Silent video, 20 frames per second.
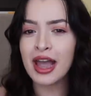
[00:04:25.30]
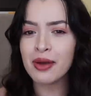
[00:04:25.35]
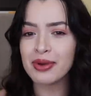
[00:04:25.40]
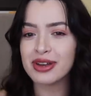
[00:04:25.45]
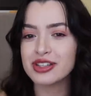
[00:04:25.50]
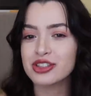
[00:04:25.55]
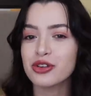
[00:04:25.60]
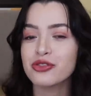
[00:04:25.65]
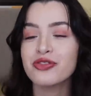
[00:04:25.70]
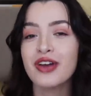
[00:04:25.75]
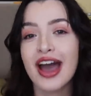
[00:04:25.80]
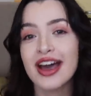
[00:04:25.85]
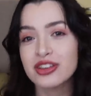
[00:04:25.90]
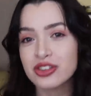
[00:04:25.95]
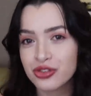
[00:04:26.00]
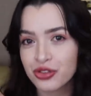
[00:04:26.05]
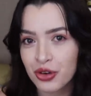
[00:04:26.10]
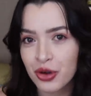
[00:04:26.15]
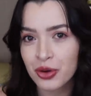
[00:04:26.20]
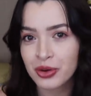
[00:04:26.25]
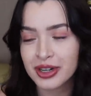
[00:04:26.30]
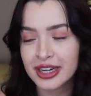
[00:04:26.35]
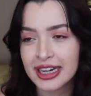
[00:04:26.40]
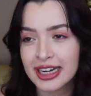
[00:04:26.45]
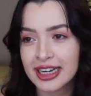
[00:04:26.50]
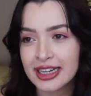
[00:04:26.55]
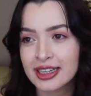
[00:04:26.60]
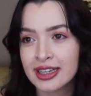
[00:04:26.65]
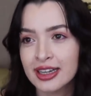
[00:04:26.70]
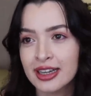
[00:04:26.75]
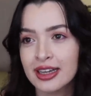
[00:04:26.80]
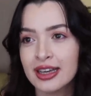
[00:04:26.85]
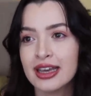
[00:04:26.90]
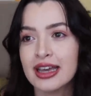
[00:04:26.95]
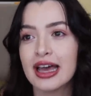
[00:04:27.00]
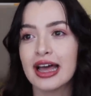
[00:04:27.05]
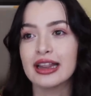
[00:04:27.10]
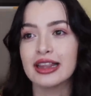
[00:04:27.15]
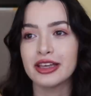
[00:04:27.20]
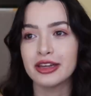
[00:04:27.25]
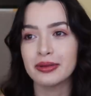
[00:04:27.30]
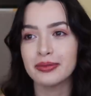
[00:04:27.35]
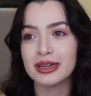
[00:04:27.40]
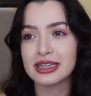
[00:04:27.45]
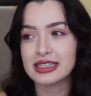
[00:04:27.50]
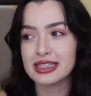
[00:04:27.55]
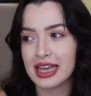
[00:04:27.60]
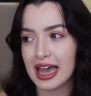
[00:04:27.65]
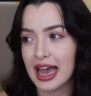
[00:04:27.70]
Anyway, so fast forward a little bit in